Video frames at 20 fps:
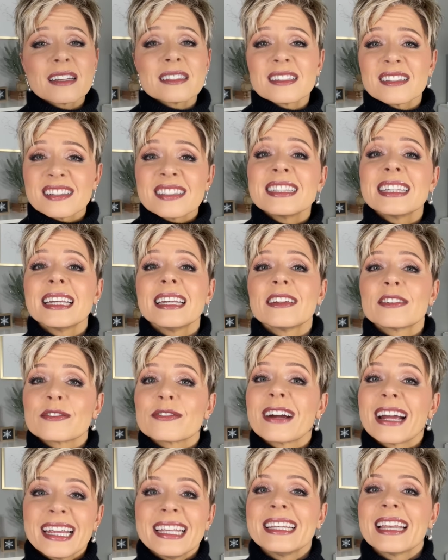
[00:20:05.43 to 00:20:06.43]
got to sit
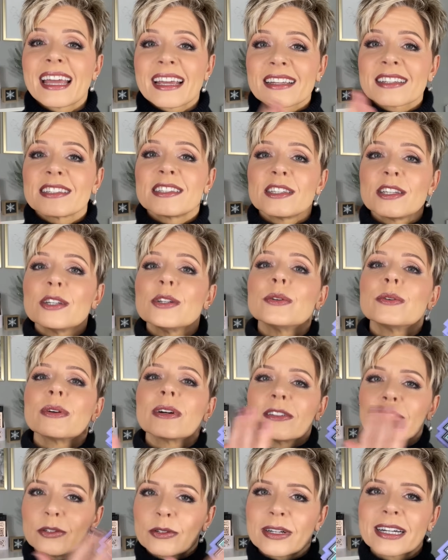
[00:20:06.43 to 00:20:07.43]
right next to
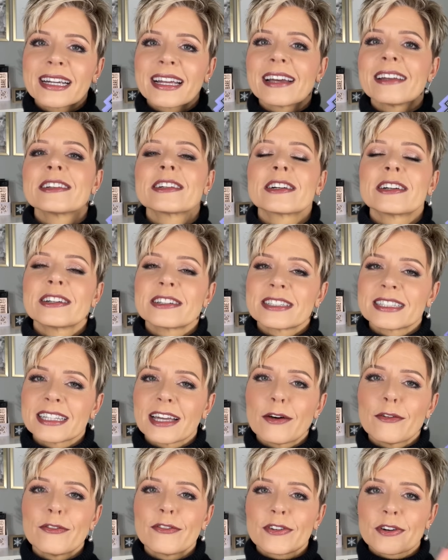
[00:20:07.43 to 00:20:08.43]
Laura Geller
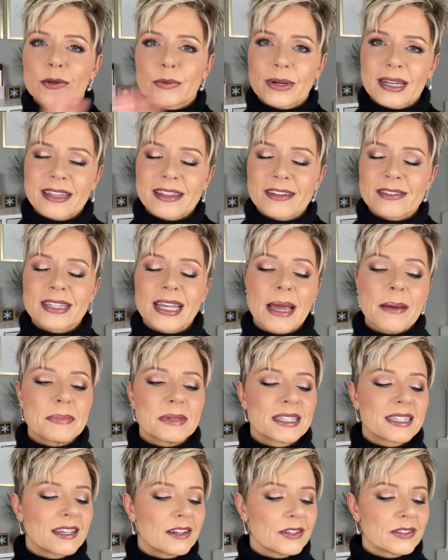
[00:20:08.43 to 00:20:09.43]
herself for one of those
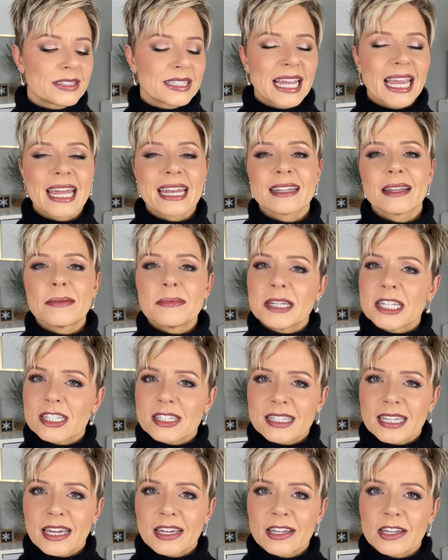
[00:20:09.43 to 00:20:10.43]
episodes. And let me just
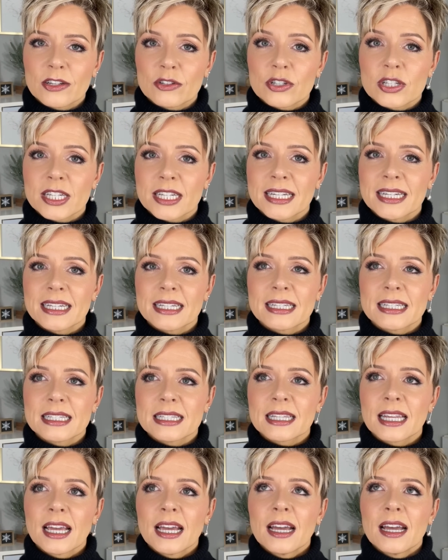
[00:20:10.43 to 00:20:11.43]
tell you, she
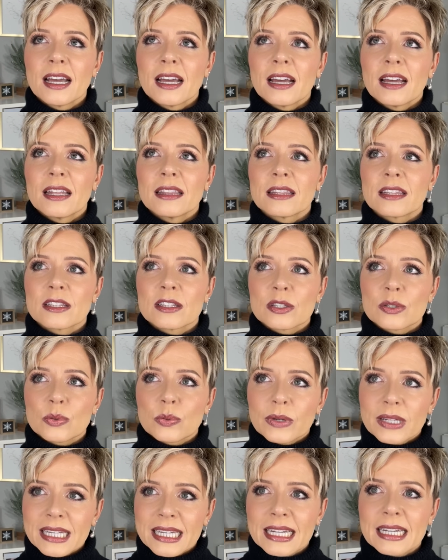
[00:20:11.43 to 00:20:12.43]
is the
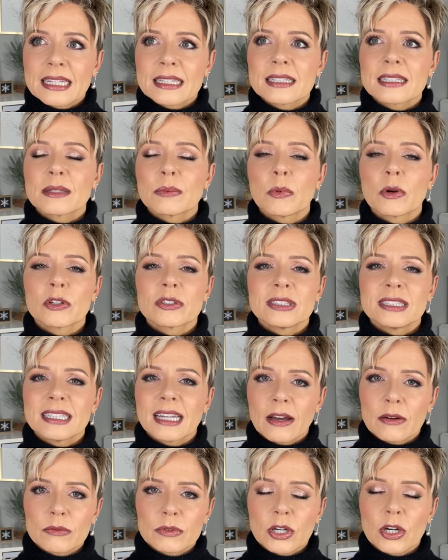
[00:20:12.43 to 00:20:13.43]
sweetest, most
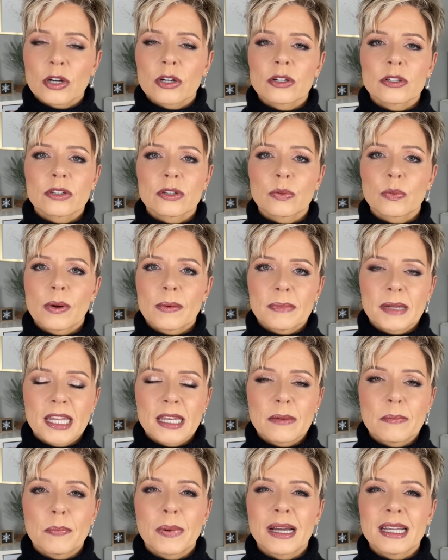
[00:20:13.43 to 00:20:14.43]
down-to-earth
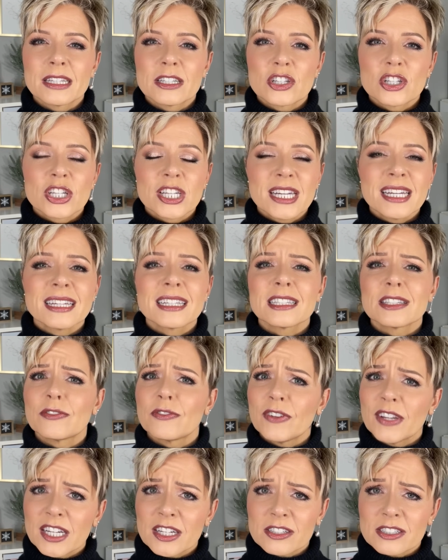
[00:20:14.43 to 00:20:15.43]
woman, but she is
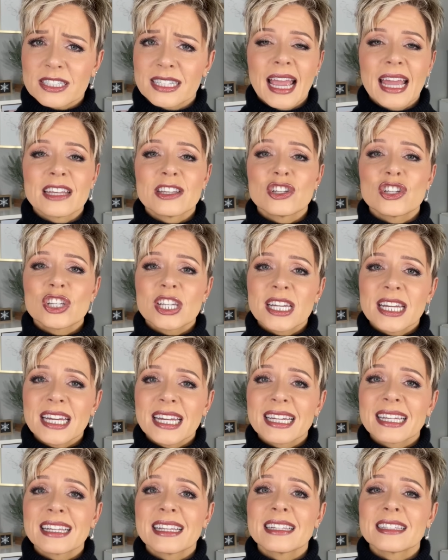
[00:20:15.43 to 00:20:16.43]
fierce and she
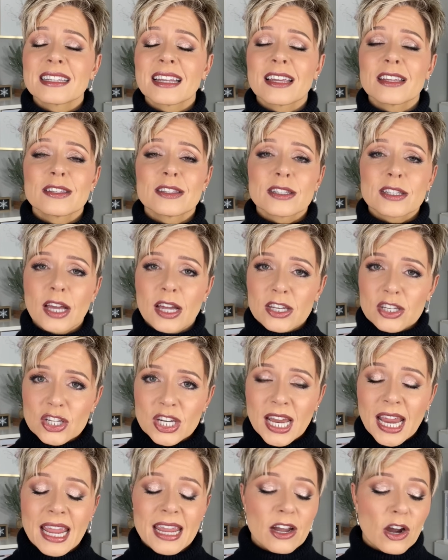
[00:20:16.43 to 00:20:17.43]
is such
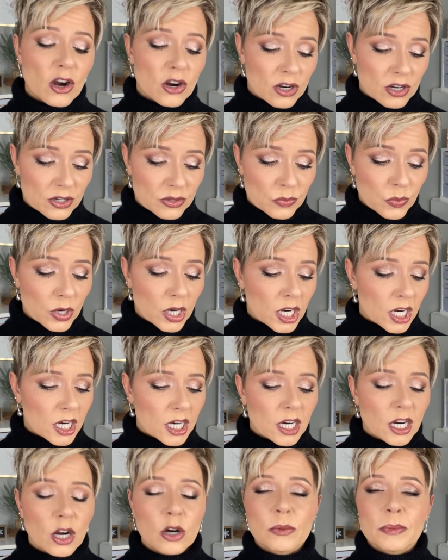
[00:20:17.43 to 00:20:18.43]
a hard
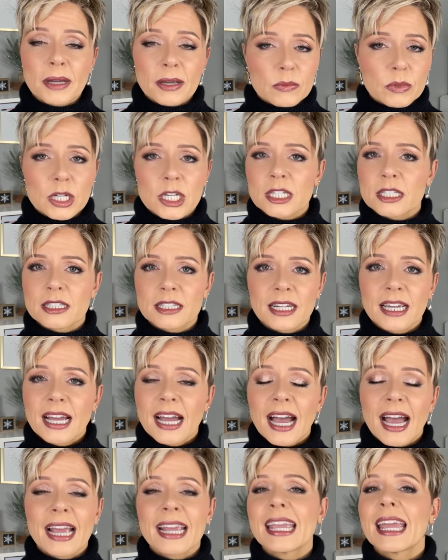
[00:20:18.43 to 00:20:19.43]
worker. Oh my word,
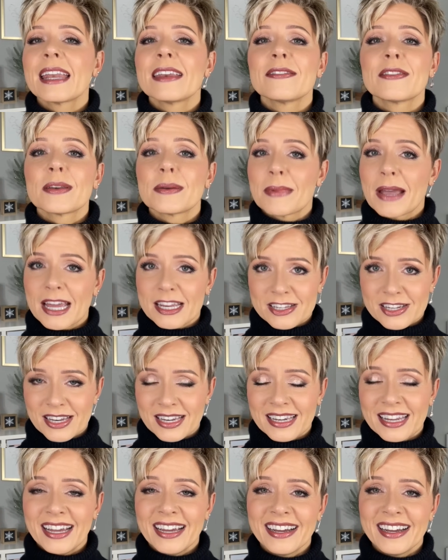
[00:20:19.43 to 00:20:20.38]
I can't even imagine